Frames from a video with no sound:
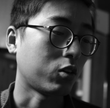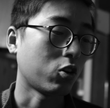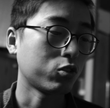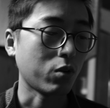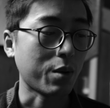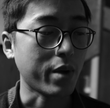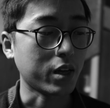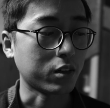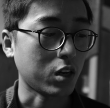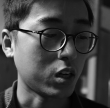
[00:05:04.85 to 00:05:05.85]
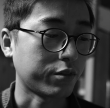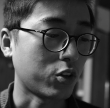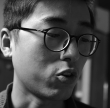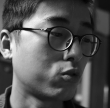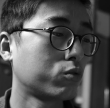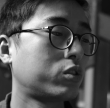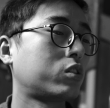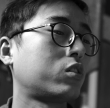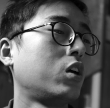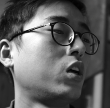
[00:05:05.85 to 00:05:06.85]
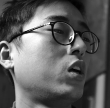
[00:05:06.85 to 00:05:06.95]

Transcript: And also I made a lot of notes